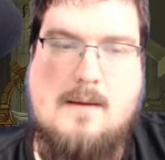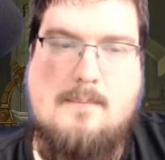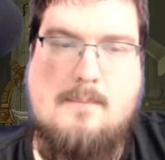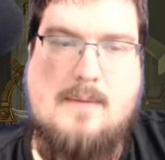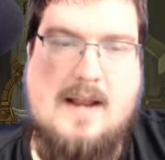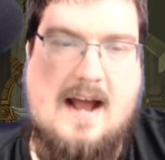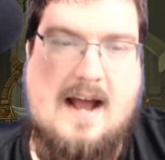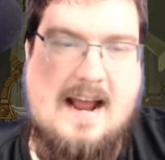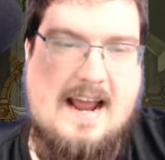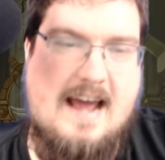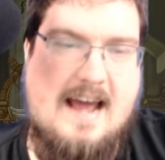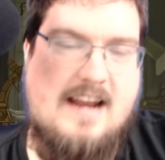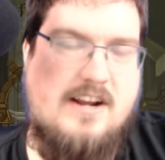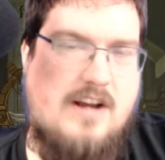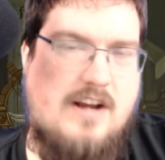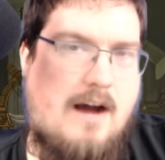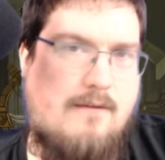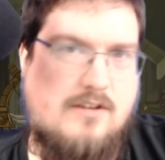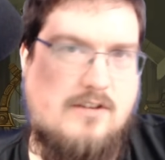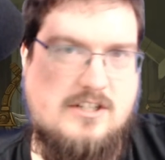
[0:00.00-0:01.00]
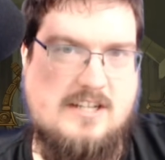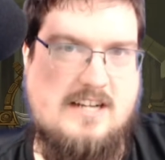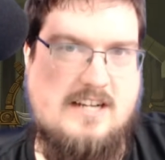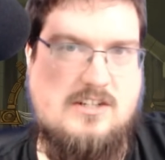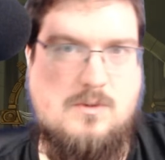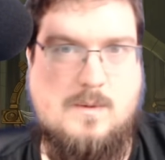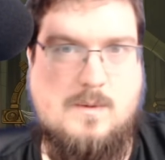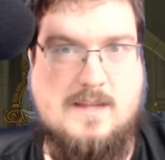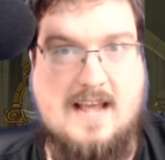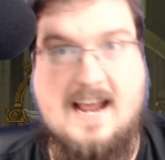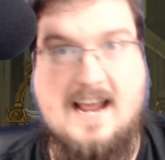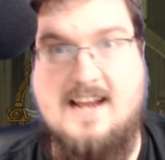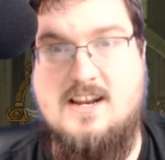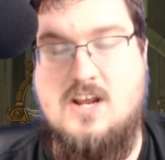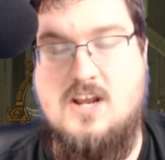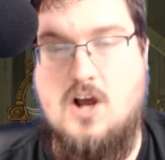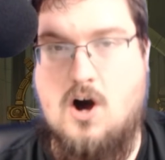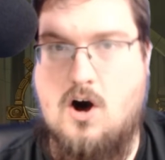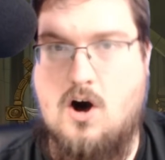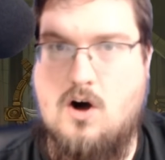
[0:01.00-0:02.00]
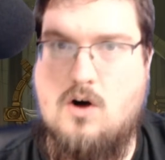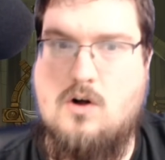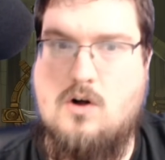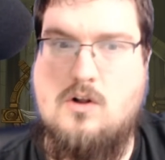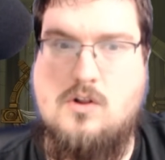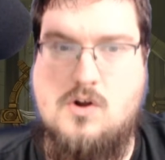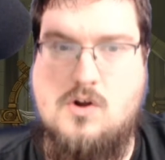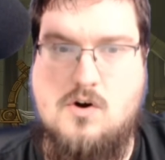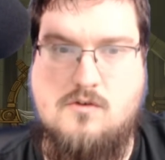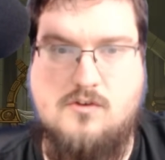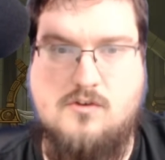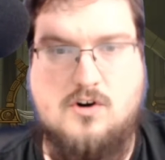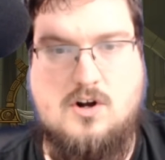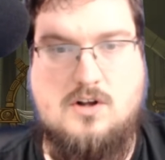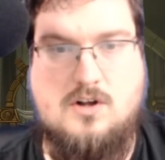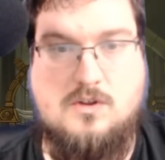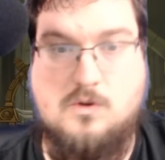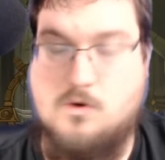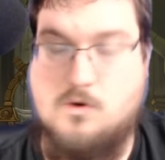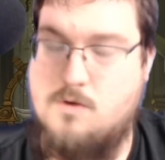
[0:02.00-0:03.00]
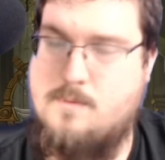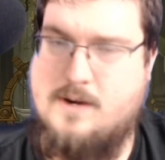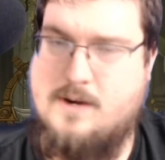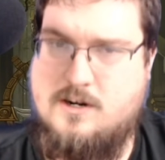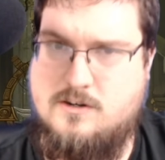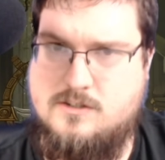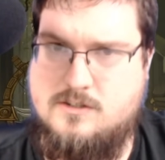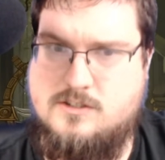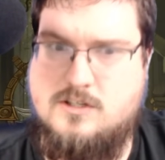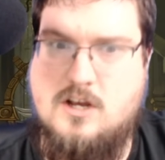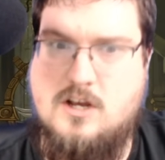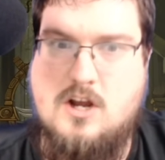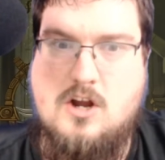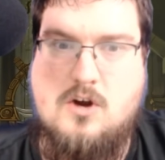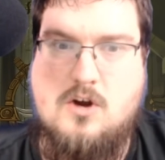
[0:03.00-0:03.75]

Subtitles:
But I had a conversation with Andy Hall over on Lorebeards